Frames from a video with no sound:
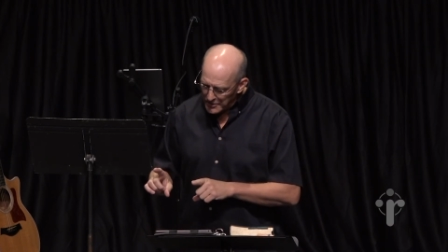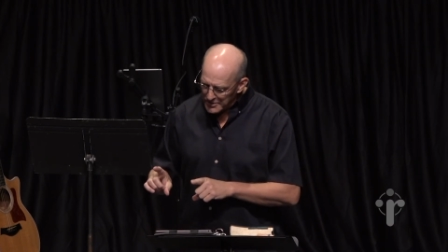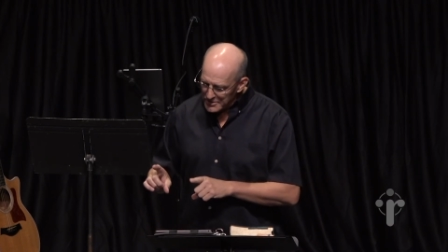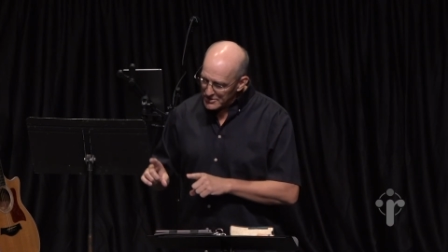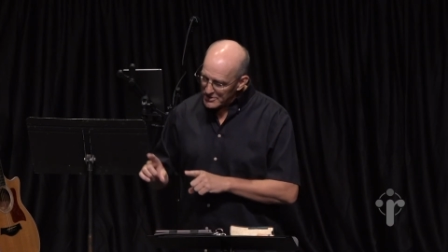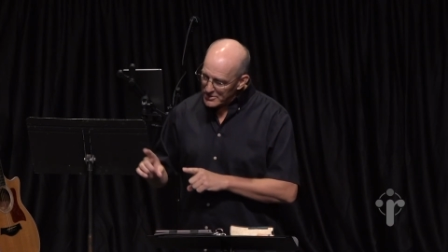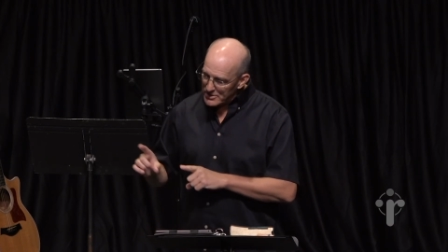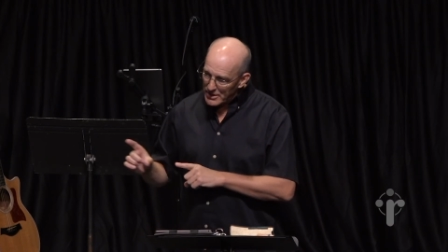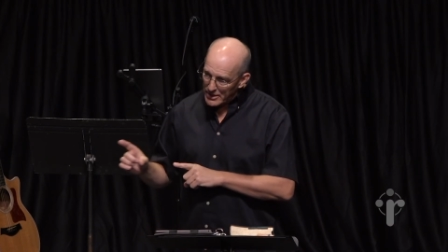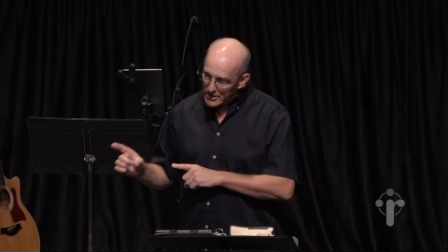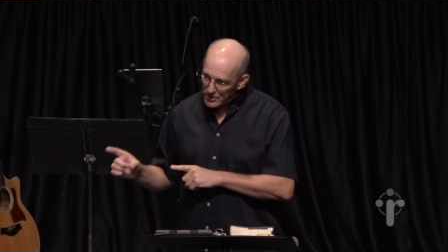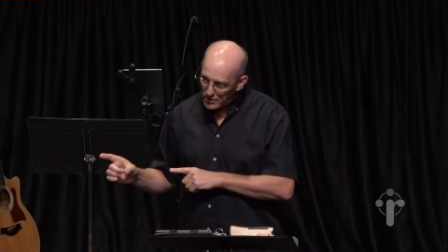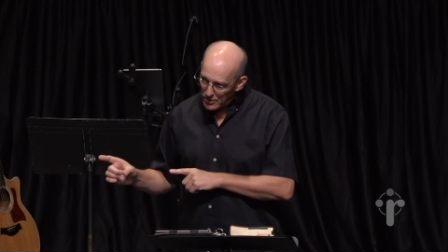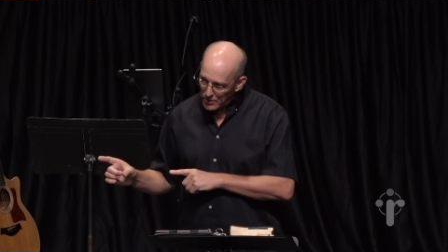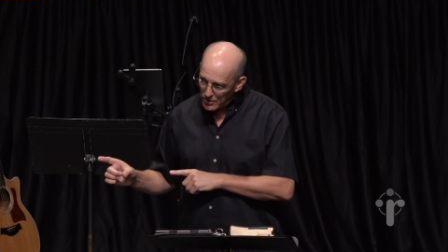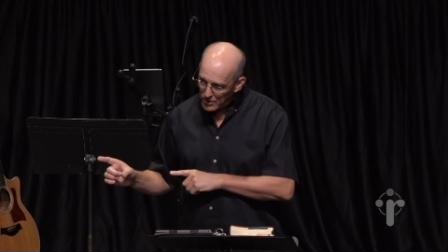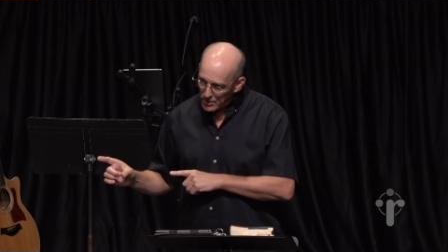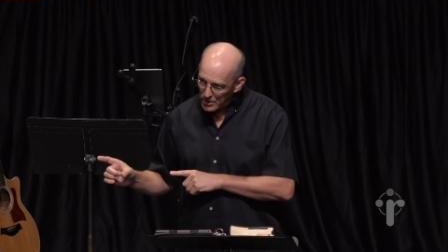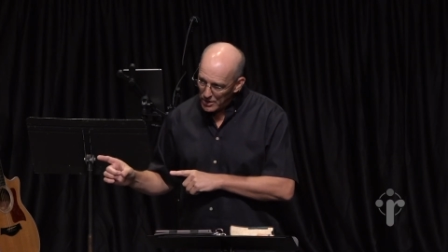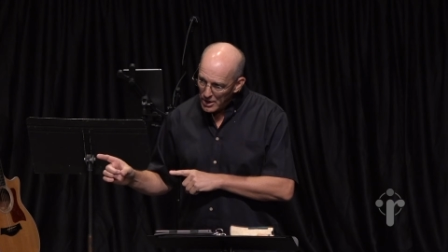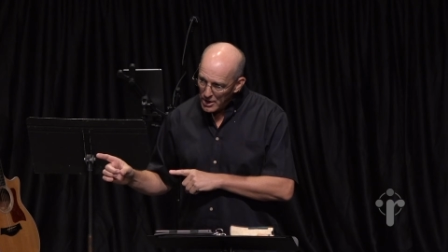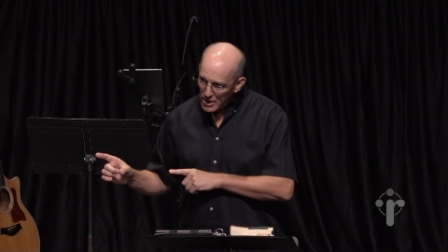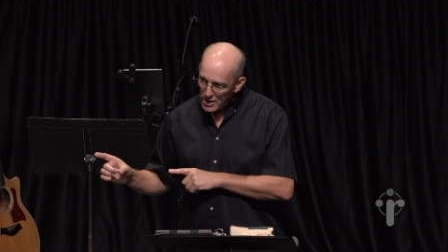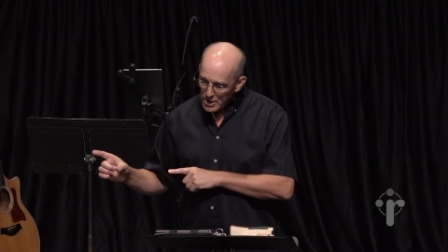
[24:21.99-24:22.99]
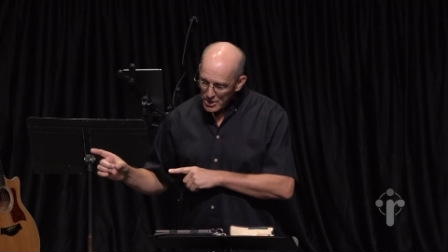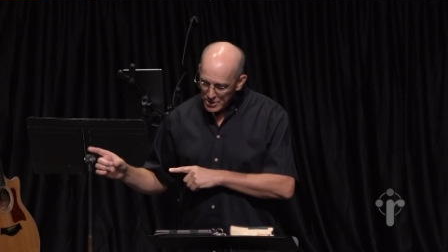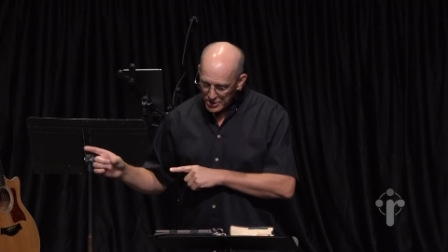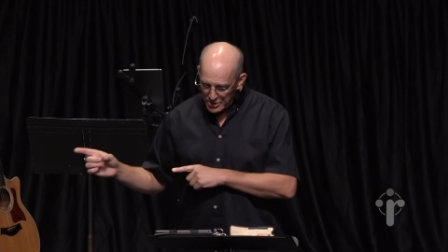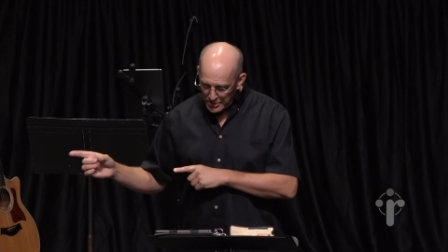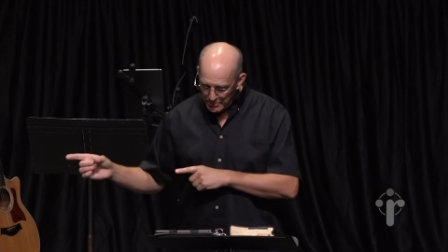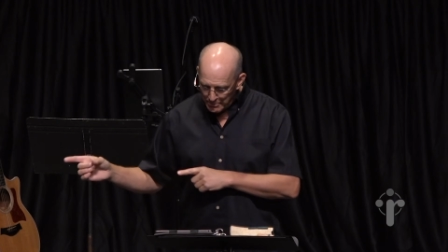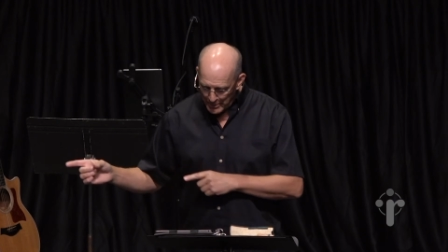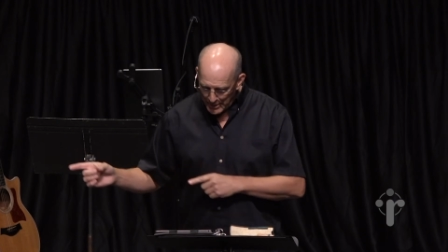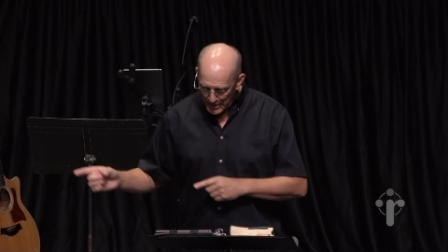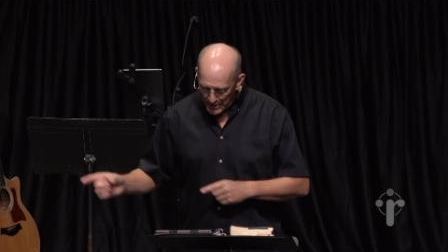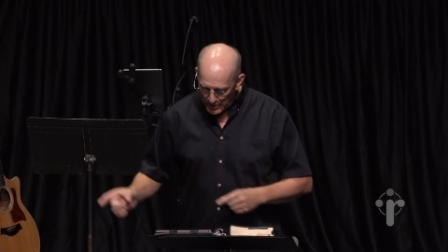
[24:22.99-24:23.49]
a sinner
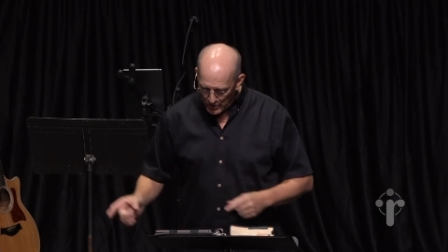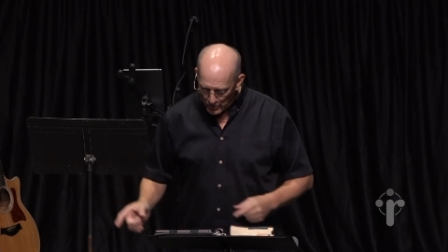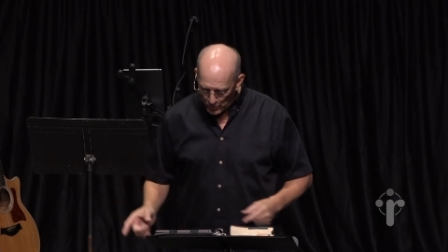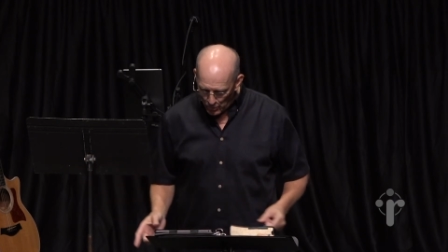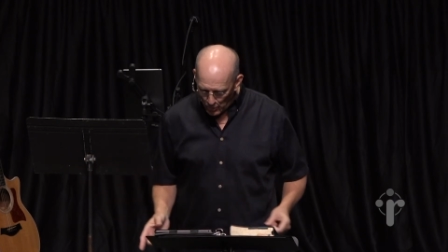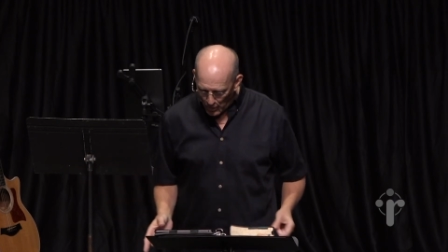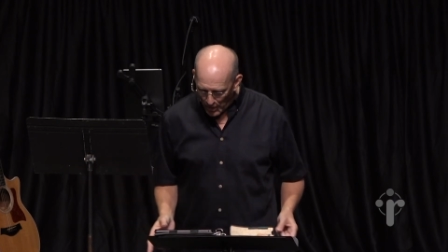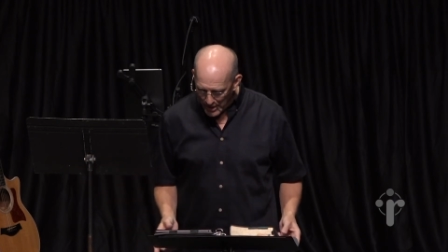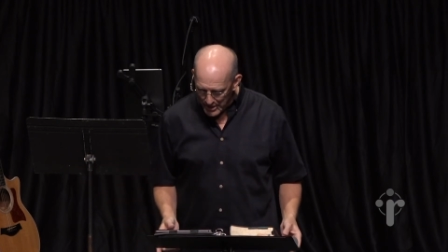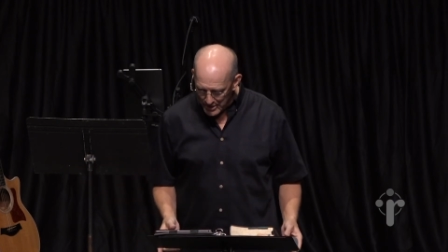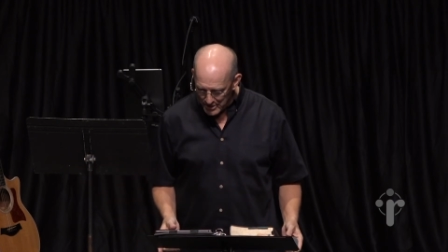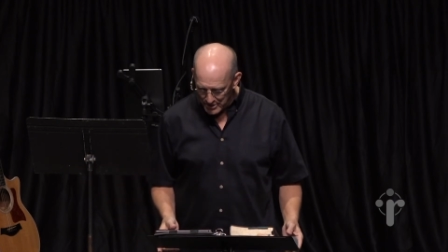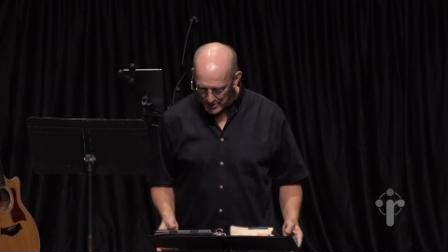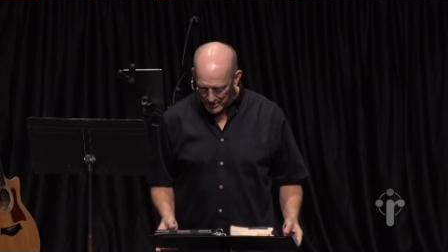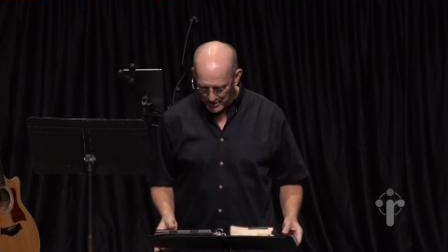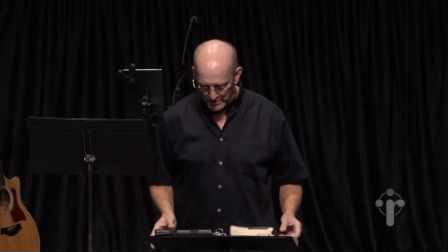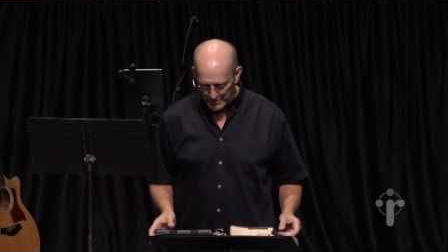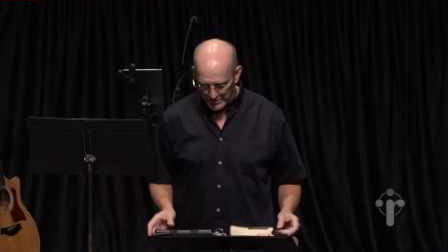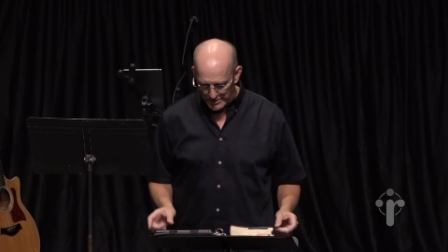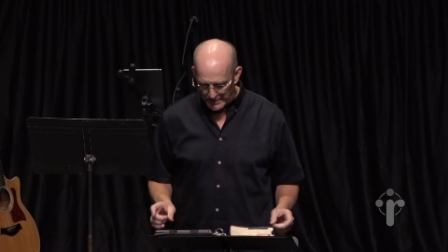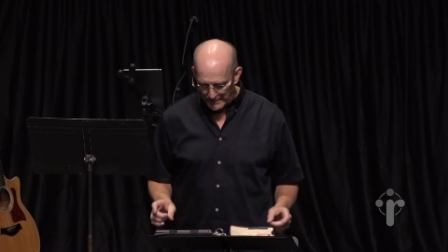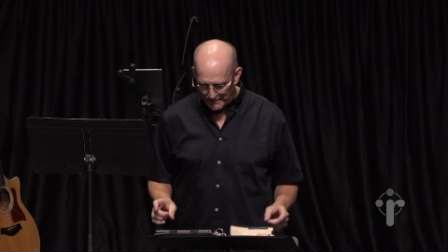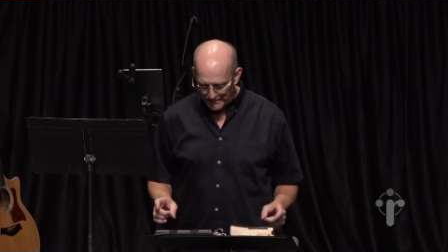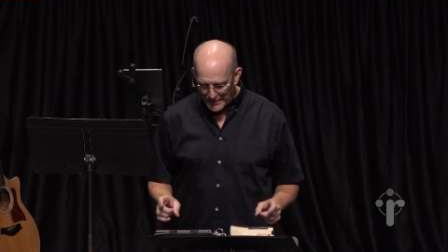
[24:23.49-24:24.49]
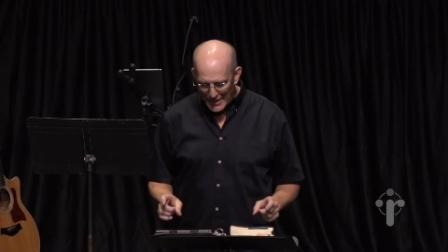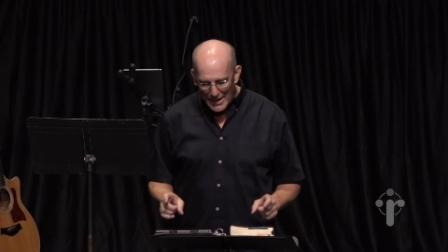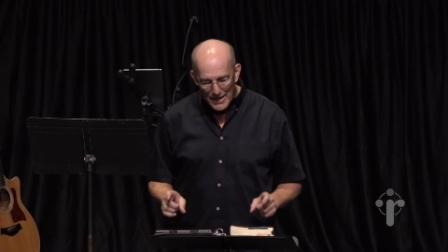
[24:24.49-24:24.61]
to be righteous?